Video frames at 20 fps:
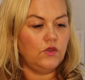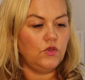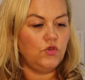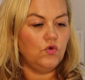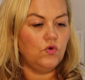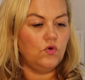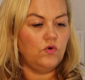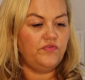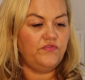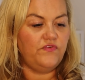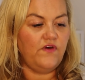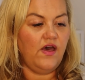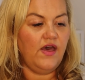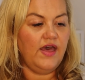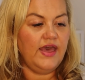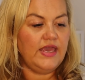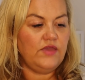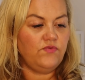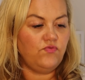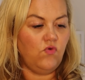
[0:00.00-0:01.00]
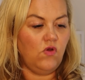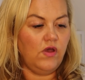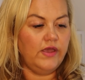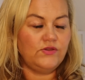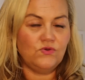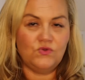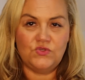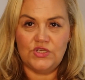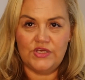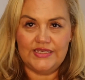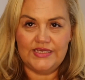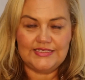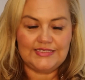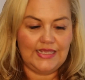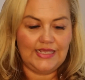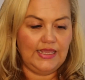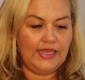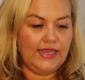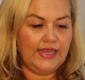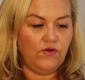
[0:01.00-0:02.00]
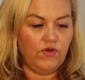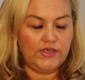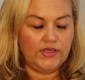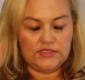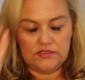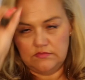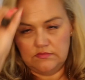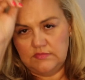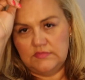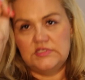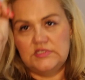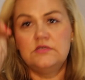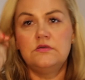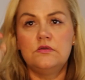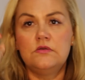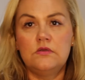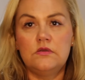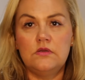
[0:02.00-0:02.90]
Your 5 ride or die skincare items: